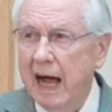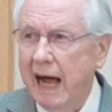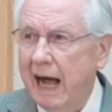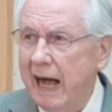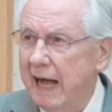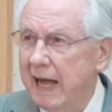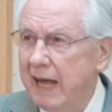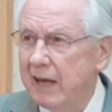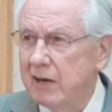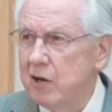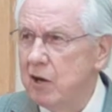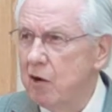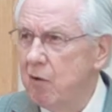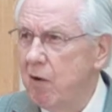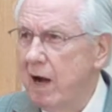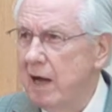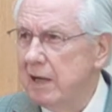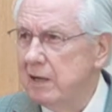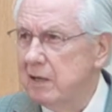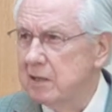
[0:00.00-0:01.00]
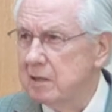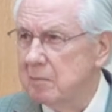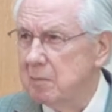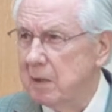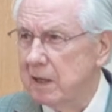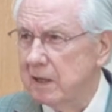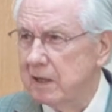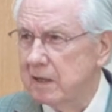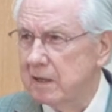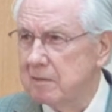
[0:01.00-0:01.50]
I had no idea
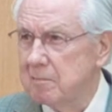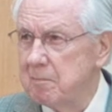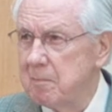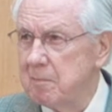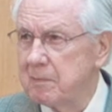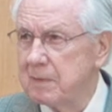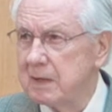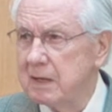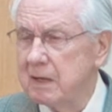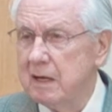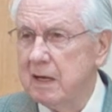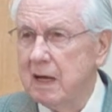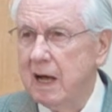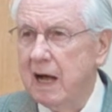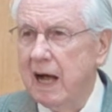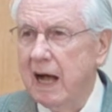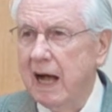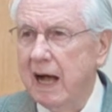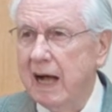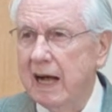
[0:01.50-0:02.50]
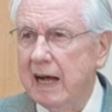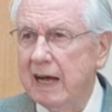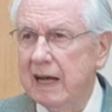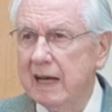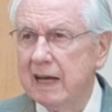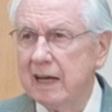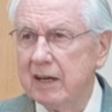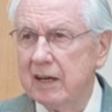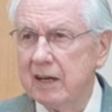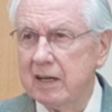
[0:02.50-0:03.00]
about it. I
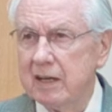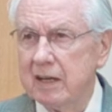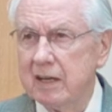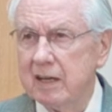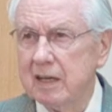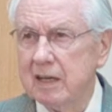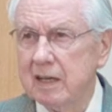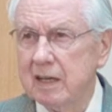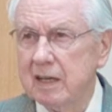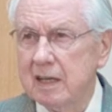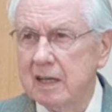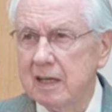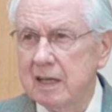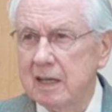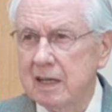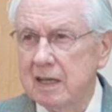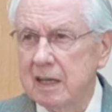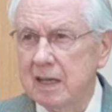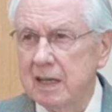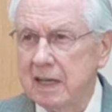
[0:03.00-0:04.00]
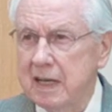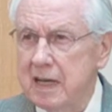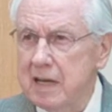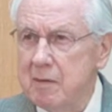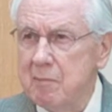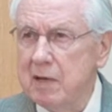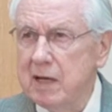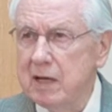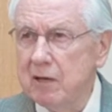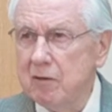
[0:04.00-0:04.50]
had an
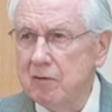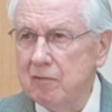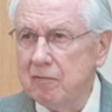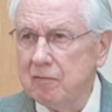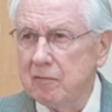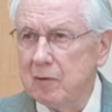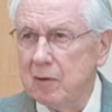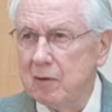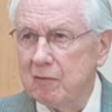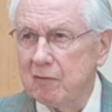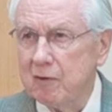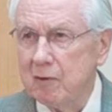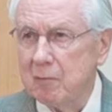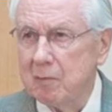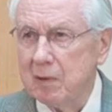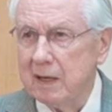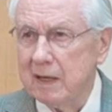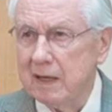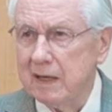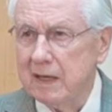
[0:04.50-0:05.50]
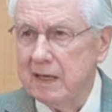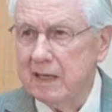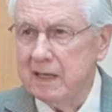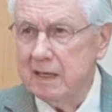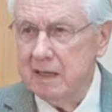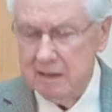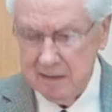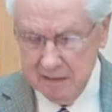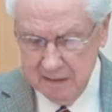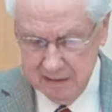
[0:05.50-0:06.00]
email from a
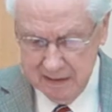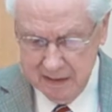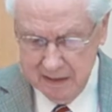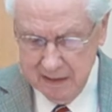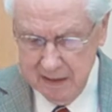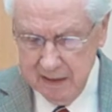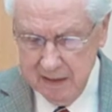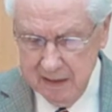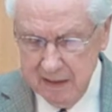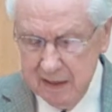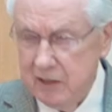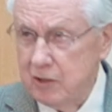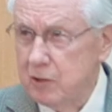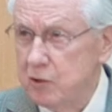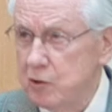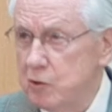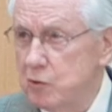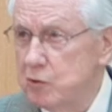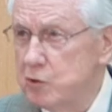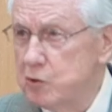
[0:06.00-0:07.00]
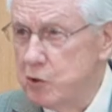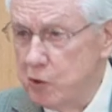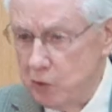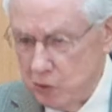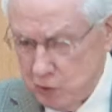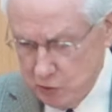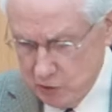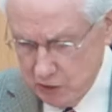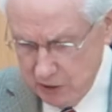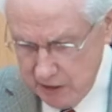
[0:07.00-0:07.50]
lady in New
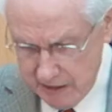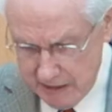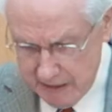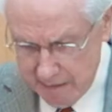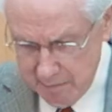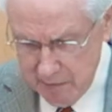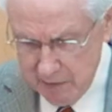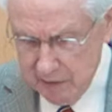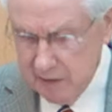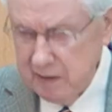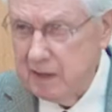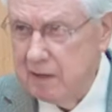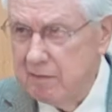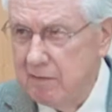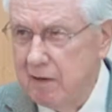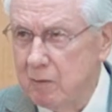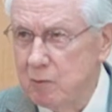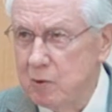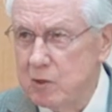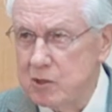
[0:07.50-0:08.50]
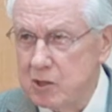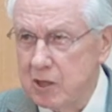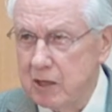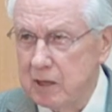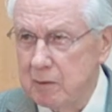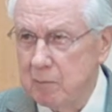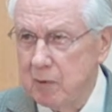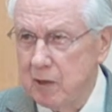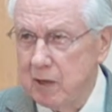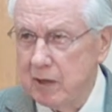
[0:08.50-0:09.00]
Jersey, I believe. I wish I
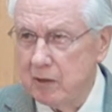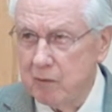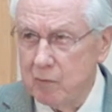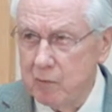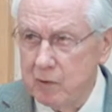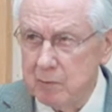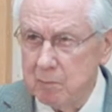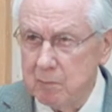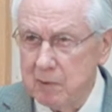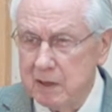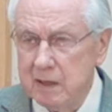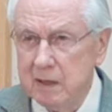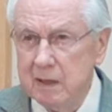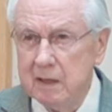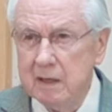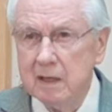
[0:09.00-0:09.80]
had brought it with me.